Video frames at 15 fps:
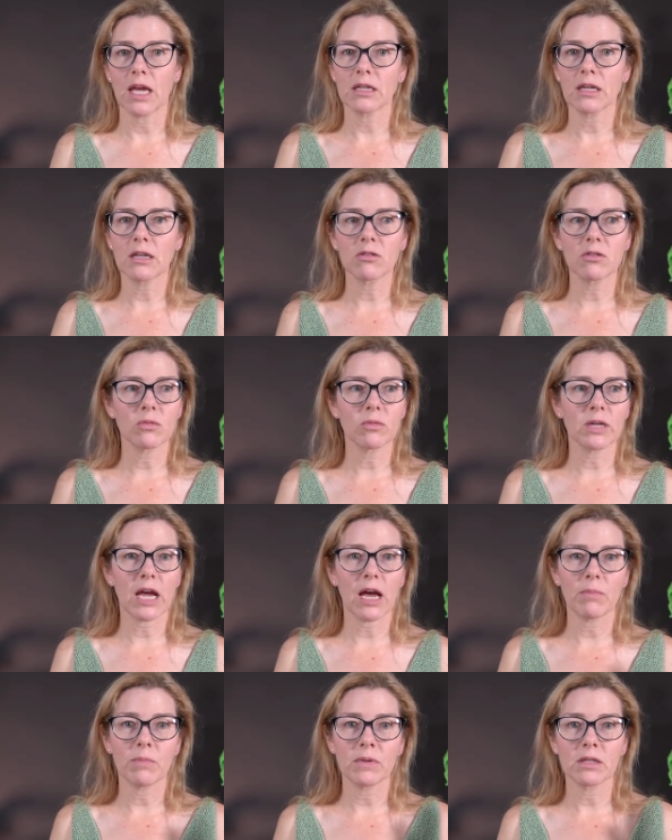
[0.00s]
And I don't know what
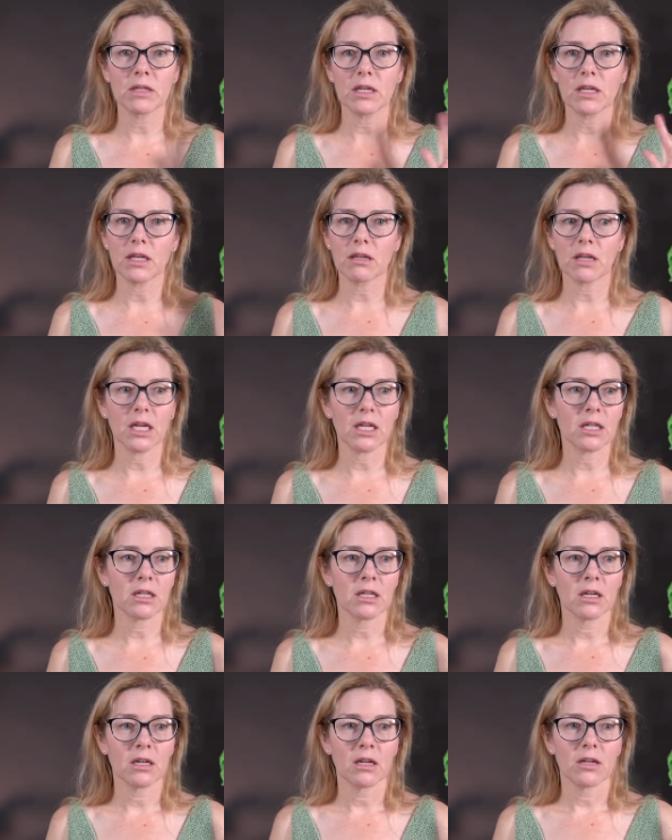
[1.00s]
happened in, like,
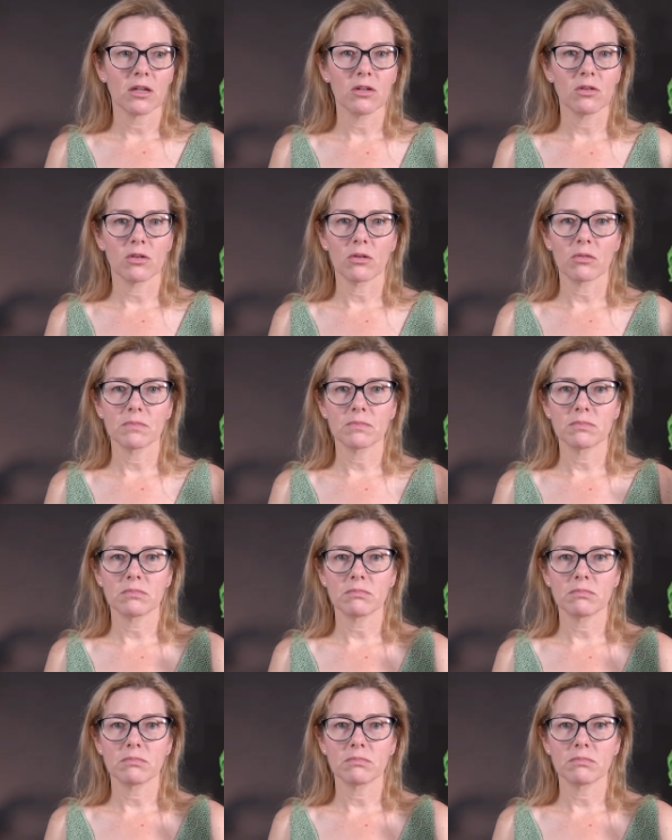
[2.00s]
you know,